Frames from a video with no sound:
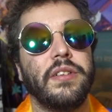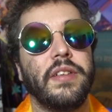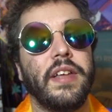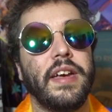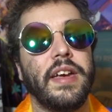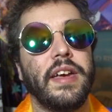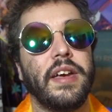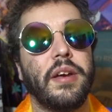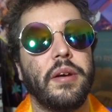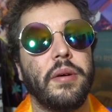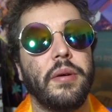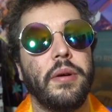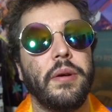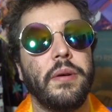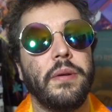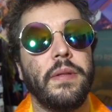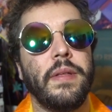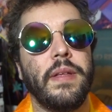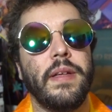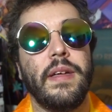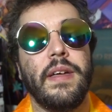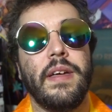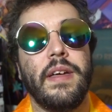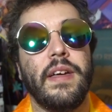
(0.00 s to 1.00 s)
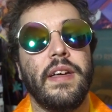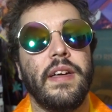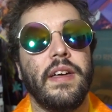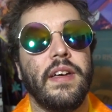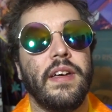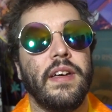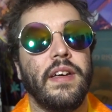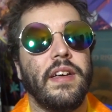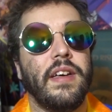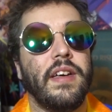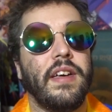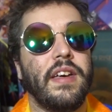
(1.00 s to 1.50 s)
like,
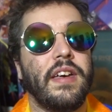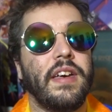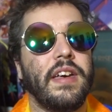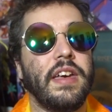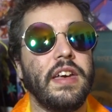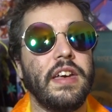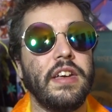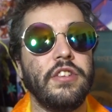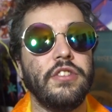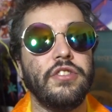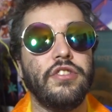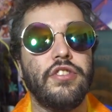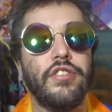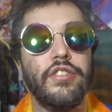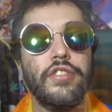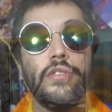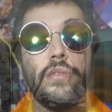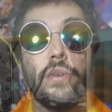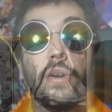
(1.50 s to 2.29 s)
into